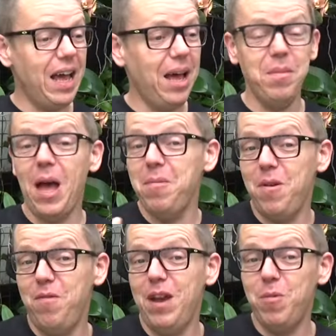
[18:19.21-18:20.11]
I'm. I'm a
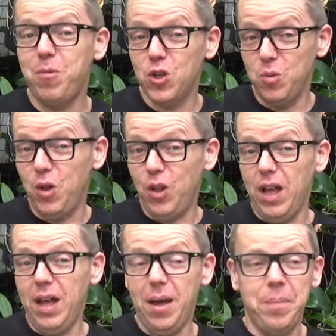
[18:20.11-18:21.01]
very possible,
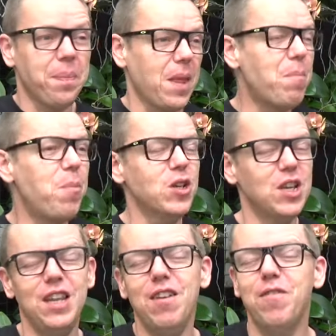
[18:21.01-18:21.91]
uh,
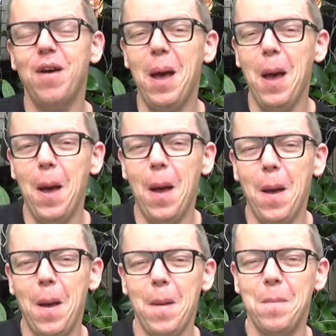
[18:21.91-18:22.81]
positive uh,
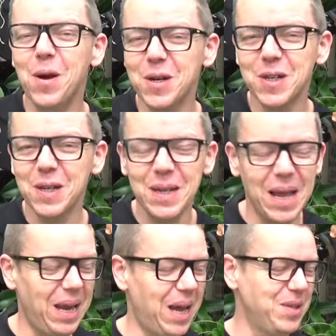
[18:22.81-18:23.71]
uh, person. I
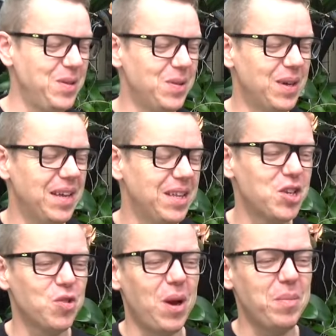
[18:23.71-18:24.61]
like to uh,
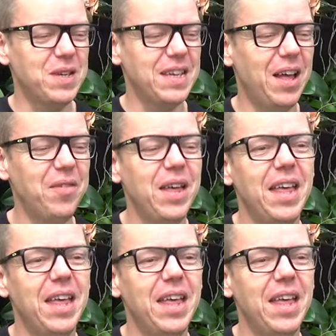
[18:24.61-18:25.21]
describe myself.